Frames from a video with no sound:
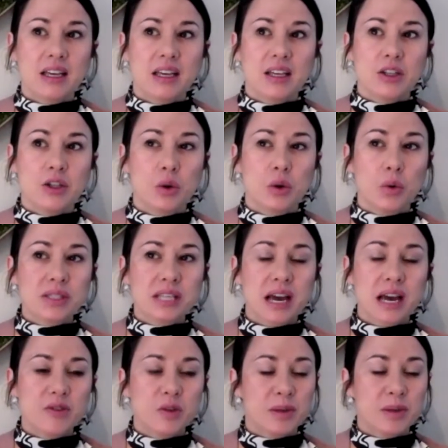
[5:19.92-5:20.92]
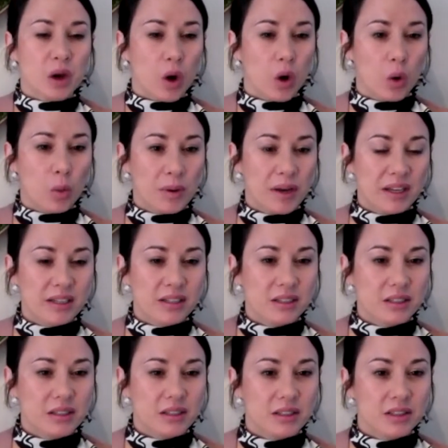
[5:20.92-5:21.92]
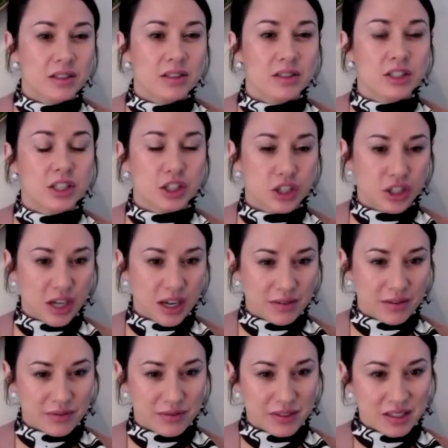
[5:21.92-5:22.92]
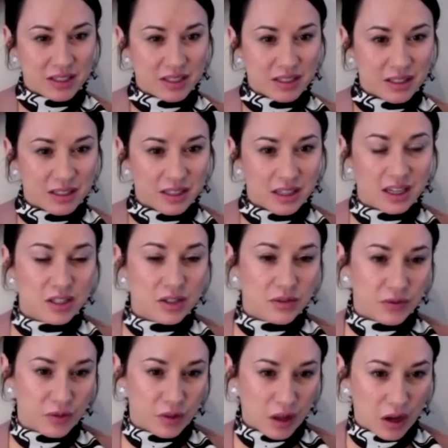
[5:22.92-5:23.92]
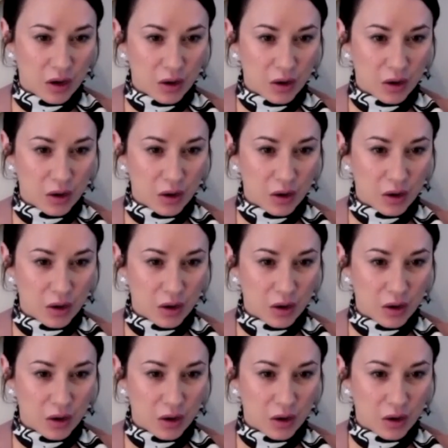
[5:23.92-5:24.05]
you always have to be open to shift and to flow.